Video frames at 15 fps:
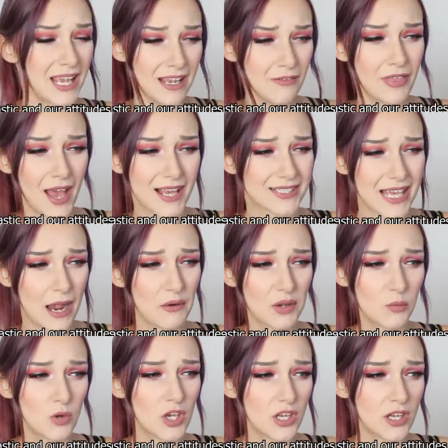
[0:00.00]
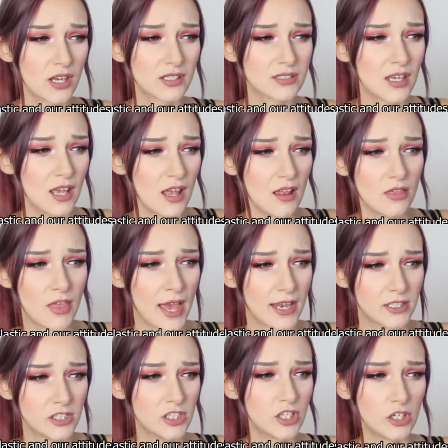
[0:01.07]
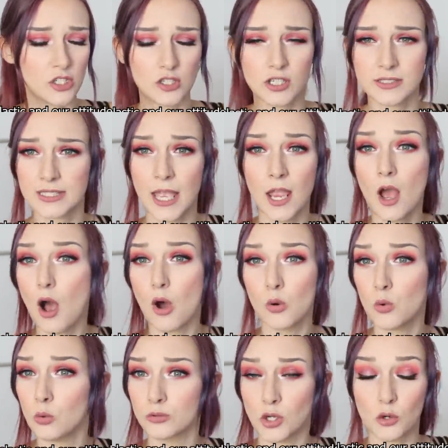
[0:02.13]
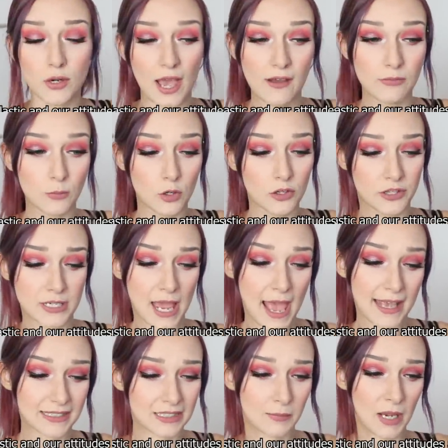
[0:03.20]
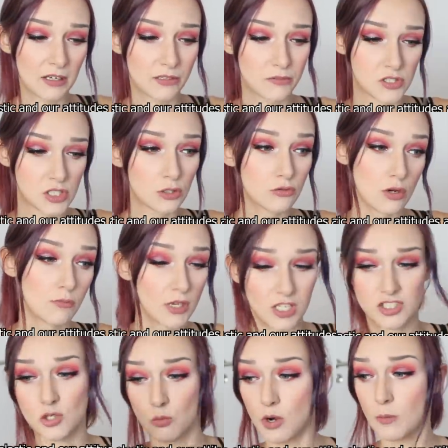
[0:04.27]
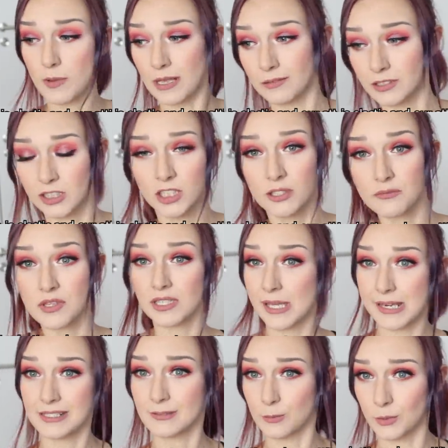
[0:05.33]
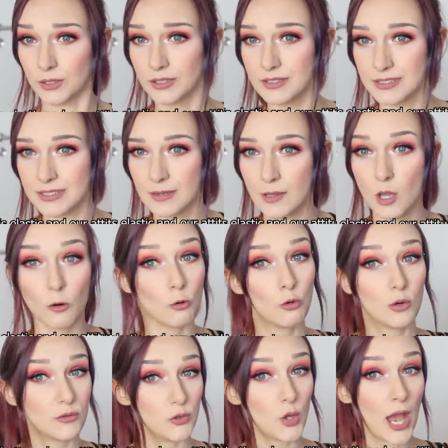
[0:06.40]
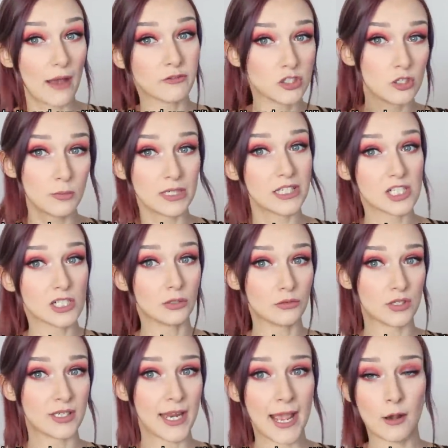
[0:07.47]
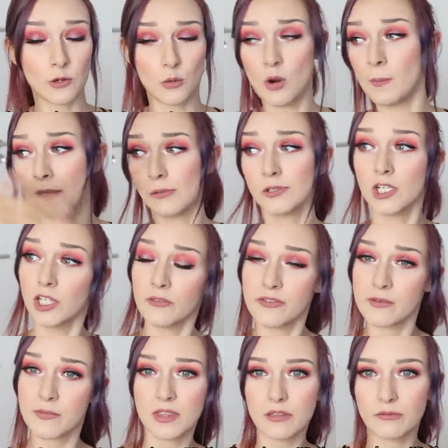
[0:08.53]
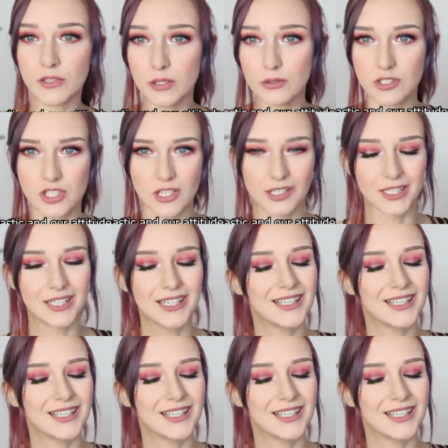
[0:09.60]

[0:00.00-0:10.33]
If that's how it worked, then you know, you could say, oh, don't have more than X amount of children because you won't be able to love the later ones. Oh, if you have too many children now, you won't be able to love them in the future.